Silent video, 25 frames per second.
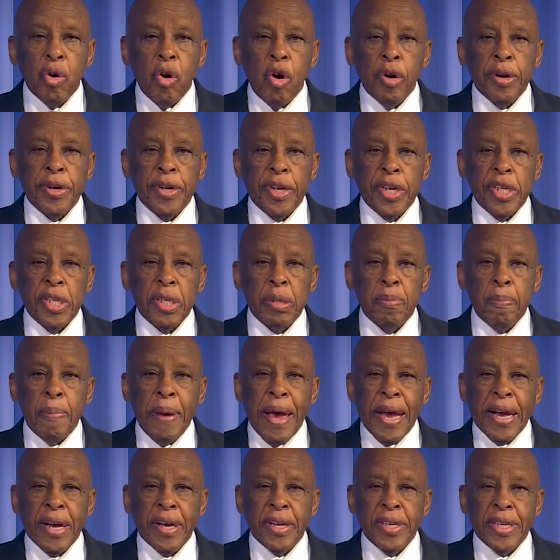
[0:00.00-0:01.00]
on
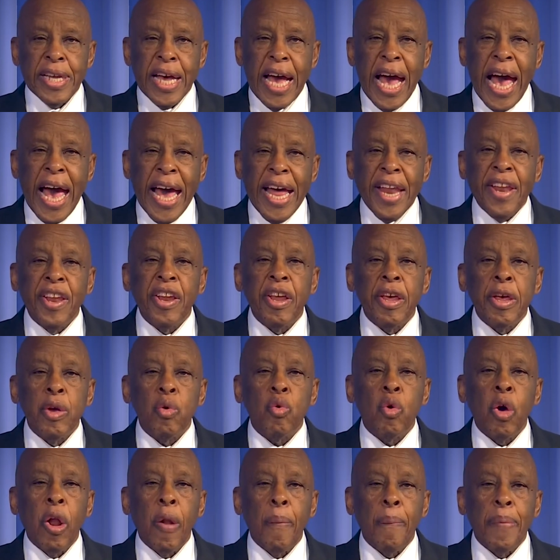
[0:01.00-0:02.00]
respect and
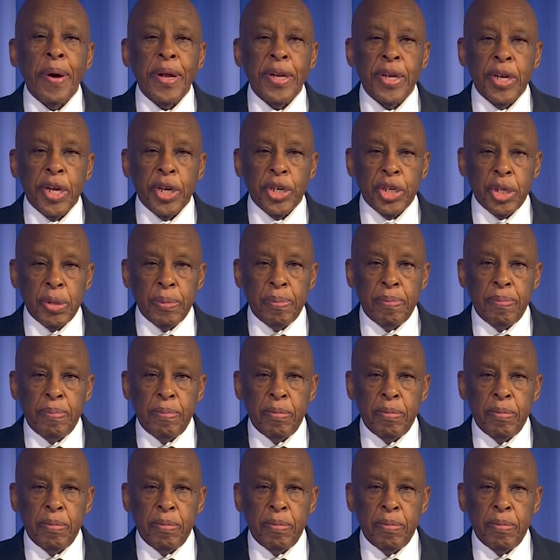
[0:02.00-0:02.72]
equal partnership